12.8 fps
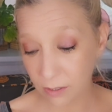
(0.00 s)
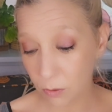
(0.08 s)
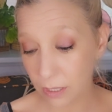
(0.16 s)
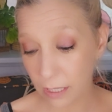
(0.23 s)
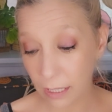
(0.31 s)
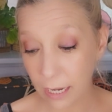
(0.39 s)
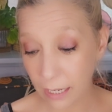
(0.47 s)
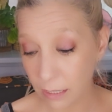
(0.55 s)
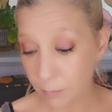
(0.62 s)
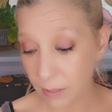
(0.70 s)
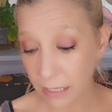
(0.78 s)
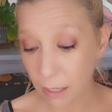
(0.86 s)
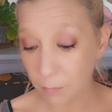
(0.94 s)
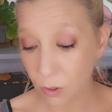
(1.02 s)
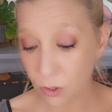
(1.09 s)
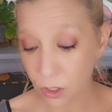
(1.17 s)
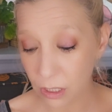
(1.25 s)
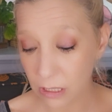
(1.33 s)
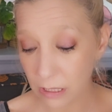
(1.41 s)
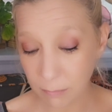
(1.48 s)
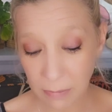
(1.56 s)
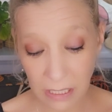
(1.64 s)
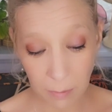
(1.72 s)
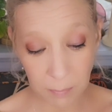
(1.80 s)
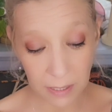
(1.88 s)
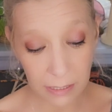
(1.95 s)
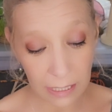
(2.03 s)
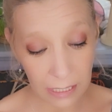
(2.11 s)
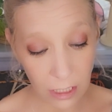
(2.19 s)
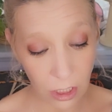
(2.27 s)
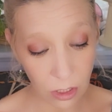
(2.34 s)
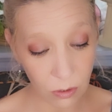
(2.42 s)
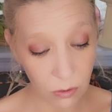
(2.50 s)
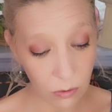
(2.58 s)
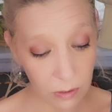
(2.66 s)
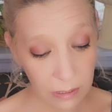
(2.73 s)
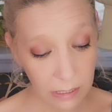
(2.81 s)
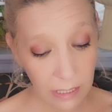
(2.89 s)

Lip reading: Don't let anybody emotionally manipulate you.